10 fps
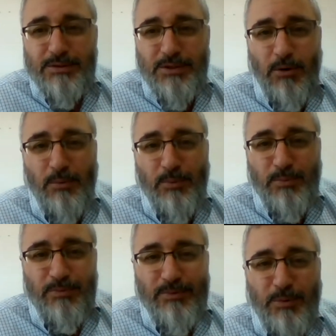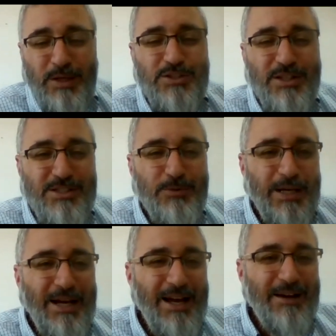So questions do
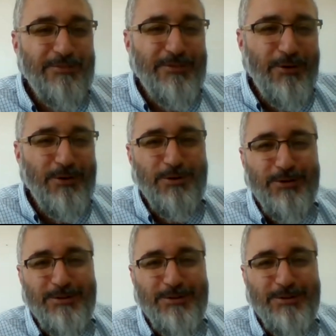we have or